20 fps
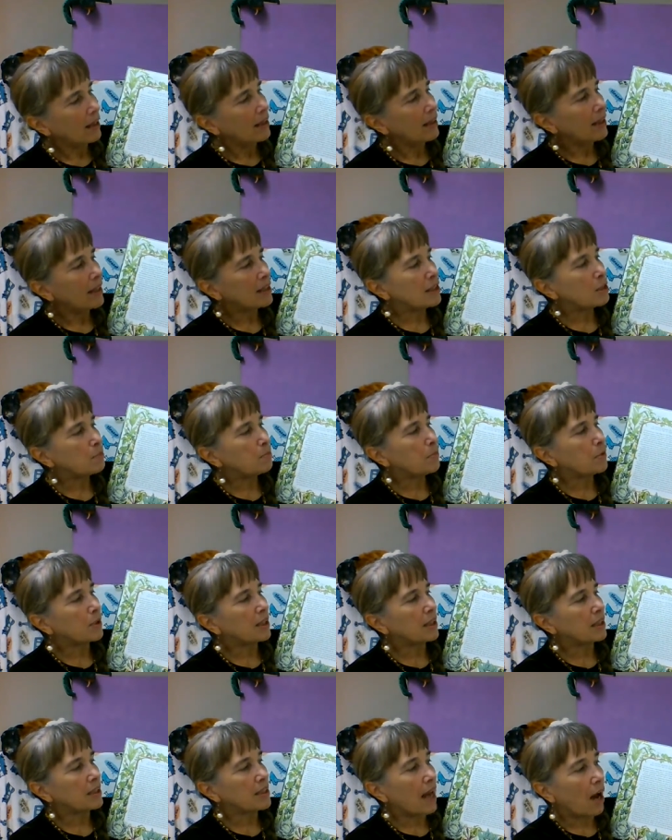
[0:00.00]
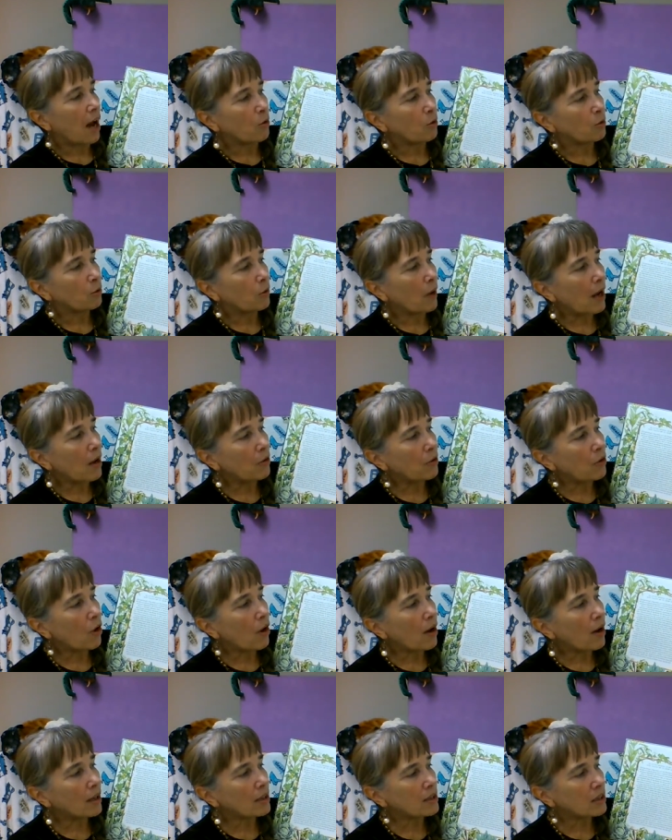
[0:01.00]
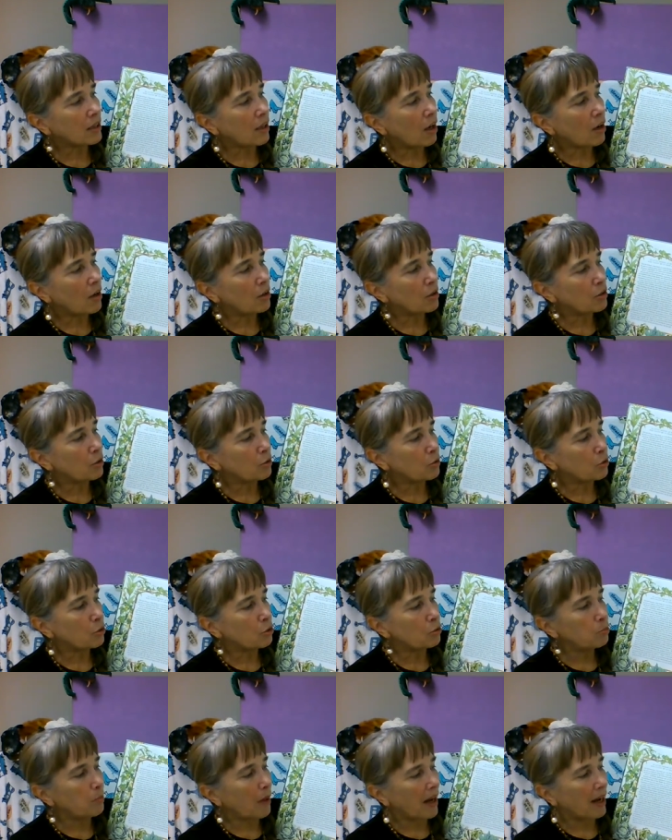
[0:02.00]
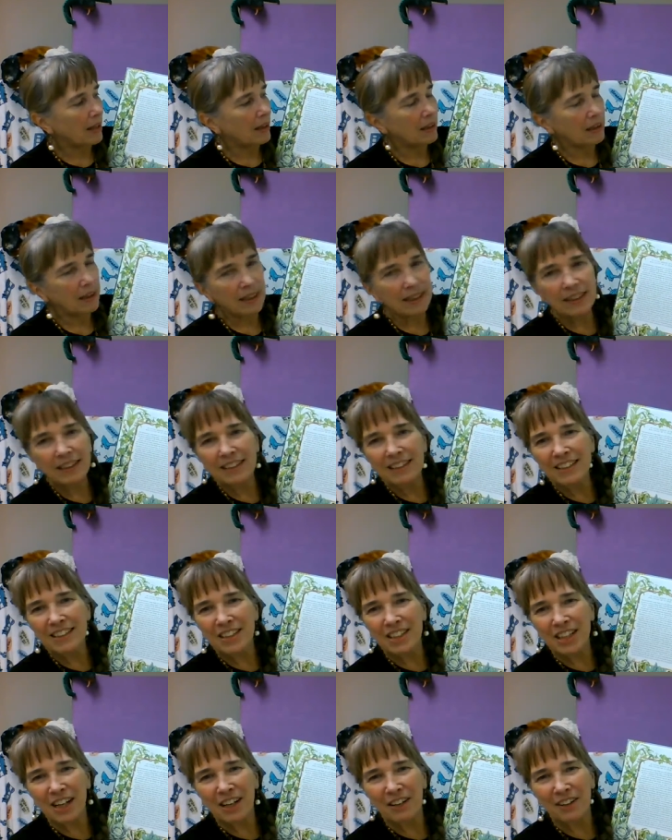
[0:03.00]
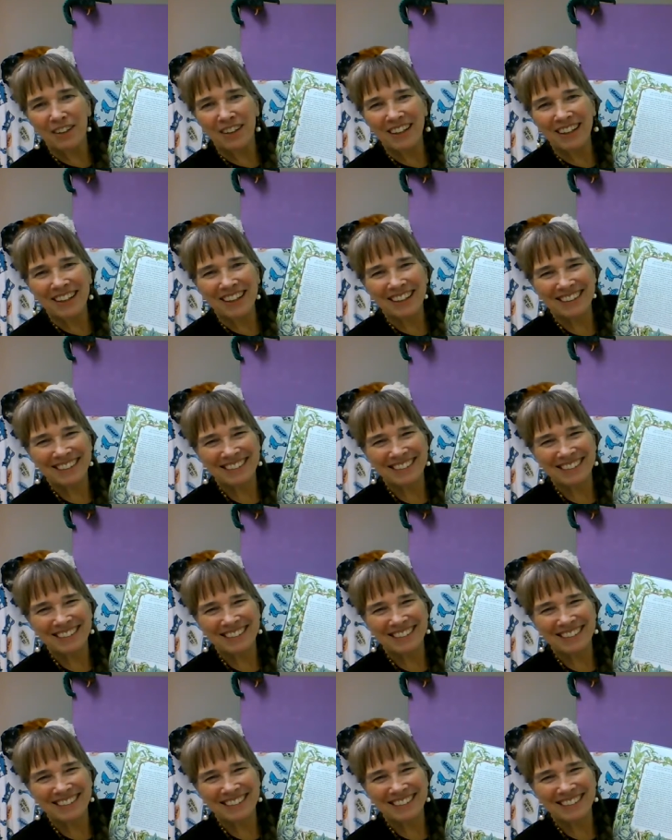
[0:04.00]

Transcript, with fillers: This book is How Groundhog's Garden Grew by Lynne Cherry.